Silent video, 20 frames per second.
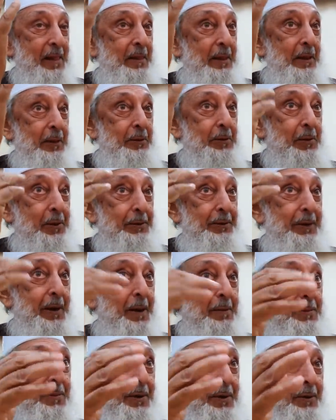that you're
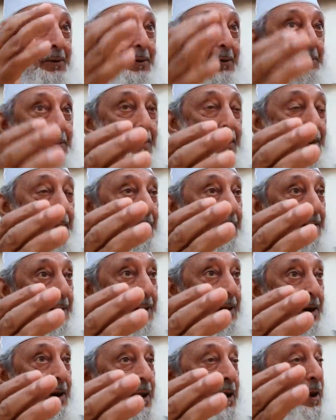attempting to build
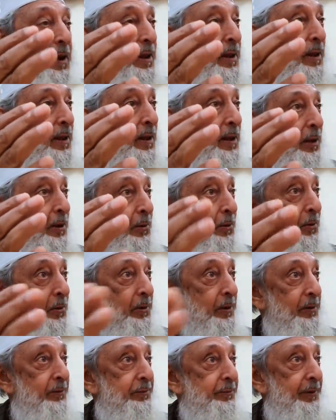a
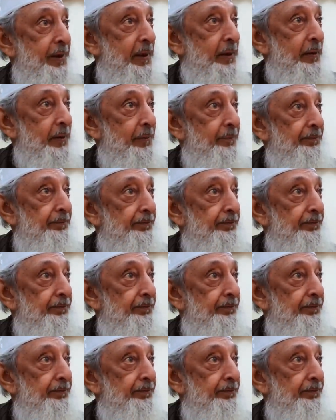holy state.